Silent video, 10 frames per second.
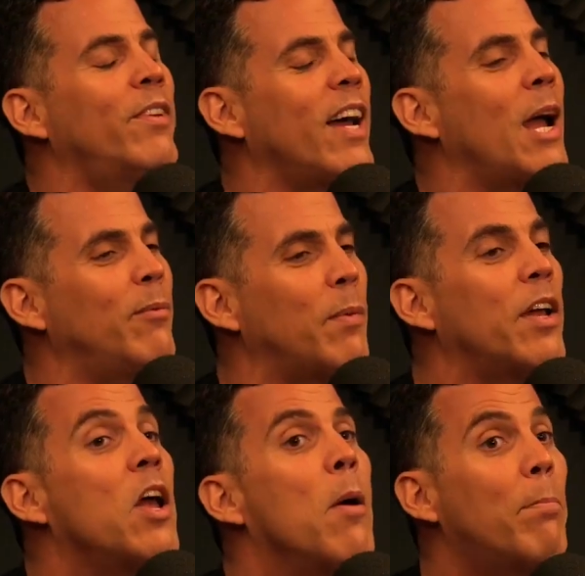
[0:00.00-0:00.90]
times,
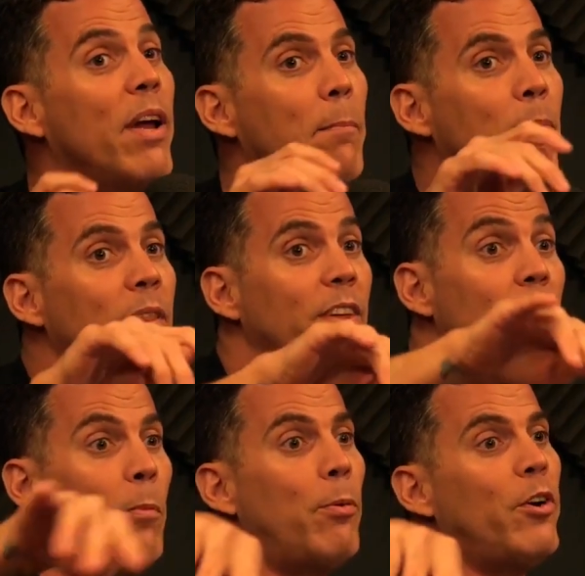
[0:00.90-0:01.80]
but the
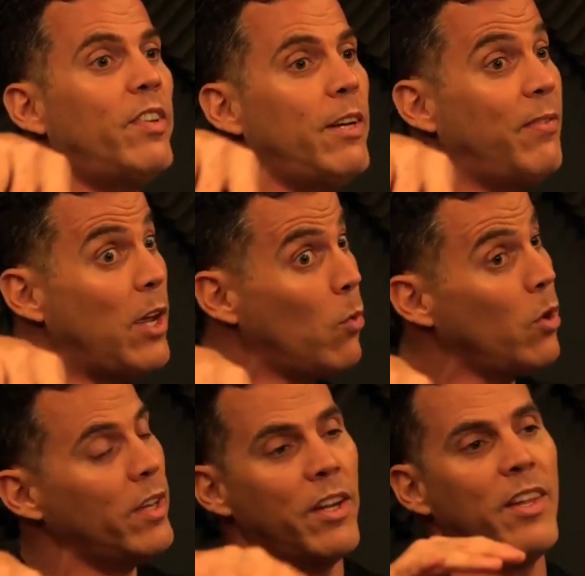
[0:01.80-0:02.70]
other person, if they
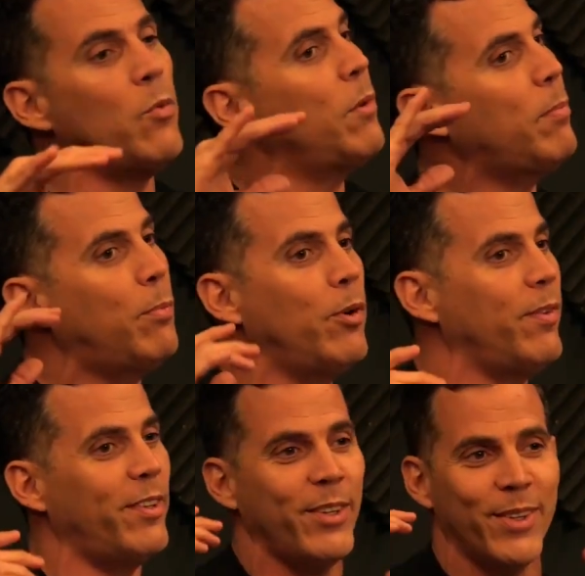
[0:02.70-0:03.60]
were there, they wouldn't be
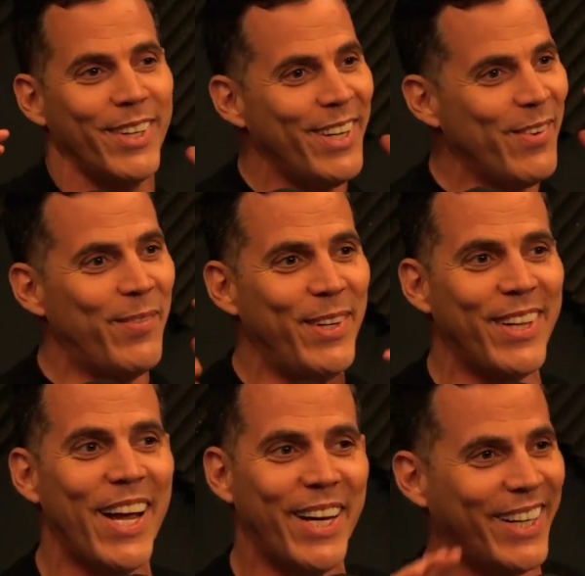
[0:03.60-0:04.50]
privy to it. They would be
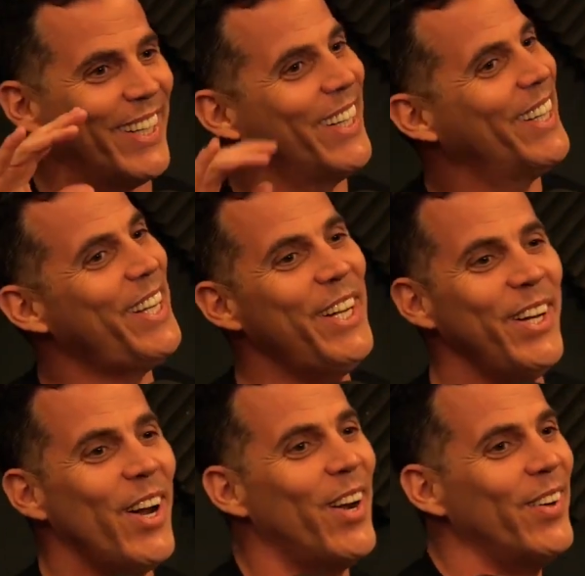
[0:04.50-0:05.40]
like, you
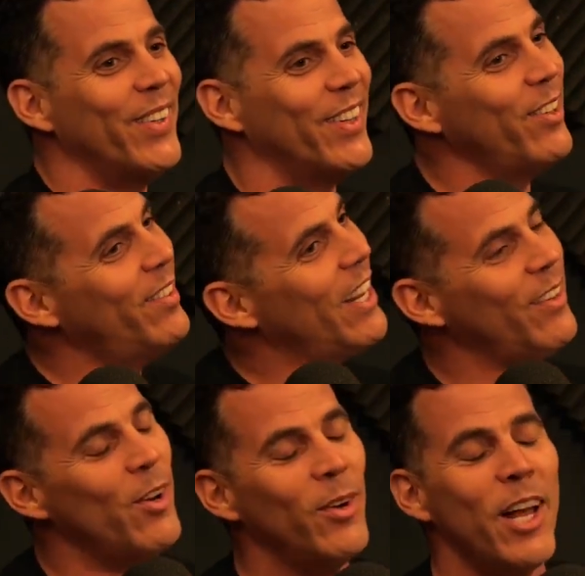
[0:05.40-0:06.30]
know,
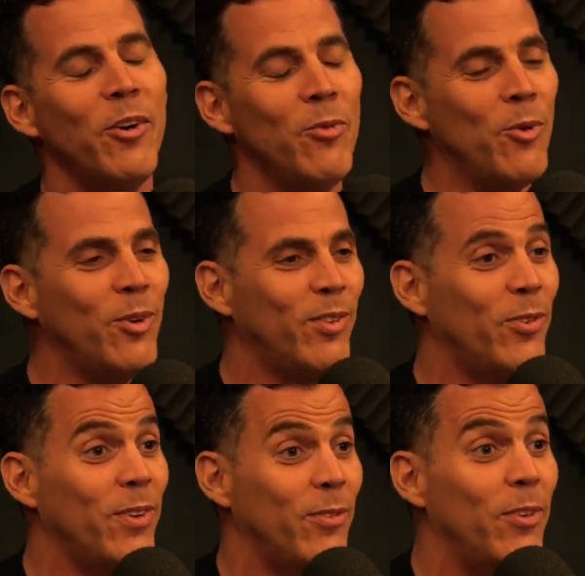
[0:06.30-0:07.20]
there are like rules
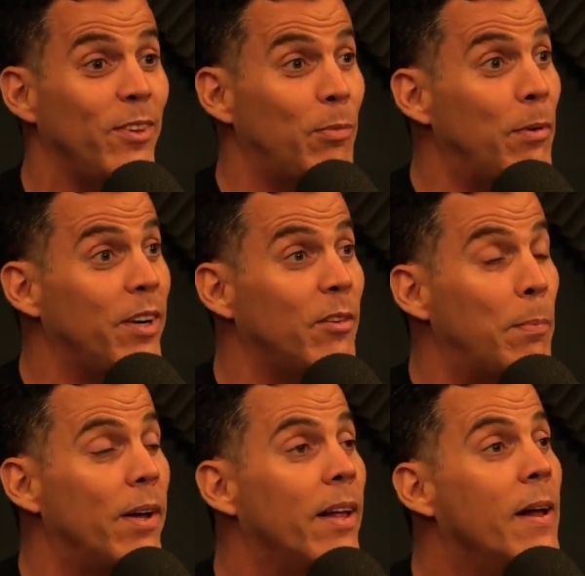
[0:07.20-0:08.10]
for the spirits.
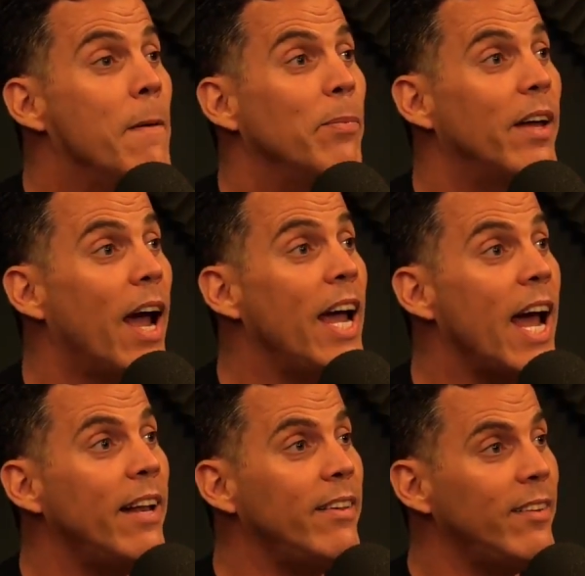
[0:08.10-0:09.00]
But I
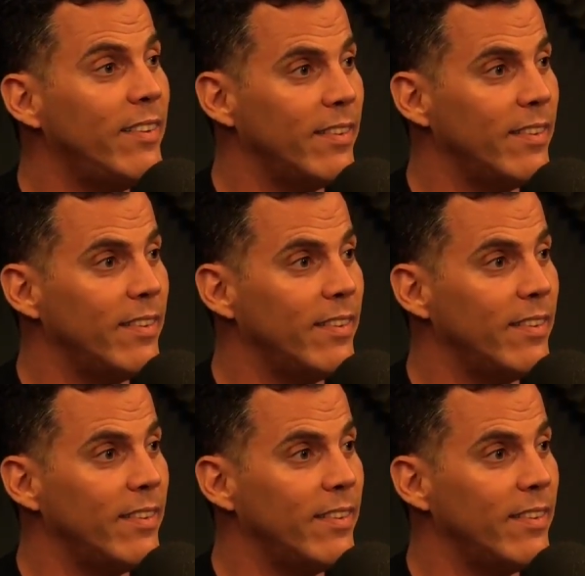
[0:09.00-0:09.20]
had this.